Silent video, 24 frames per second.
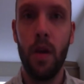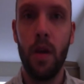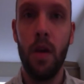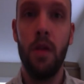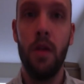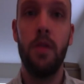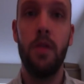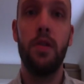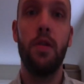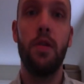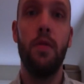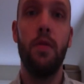
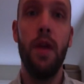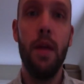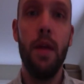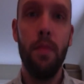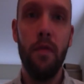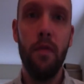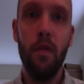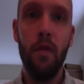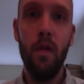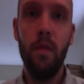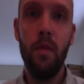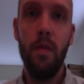So when I
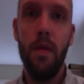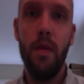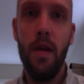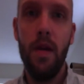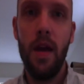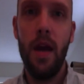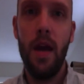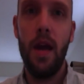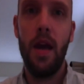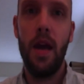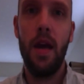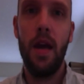perform
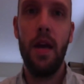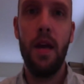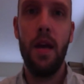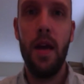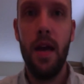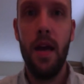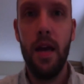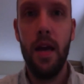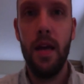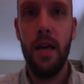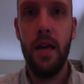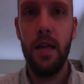a
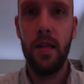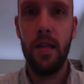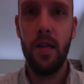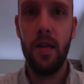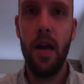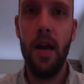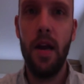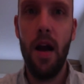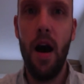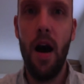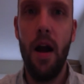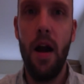
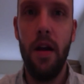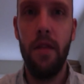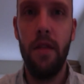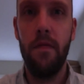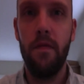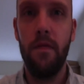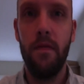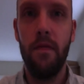site audit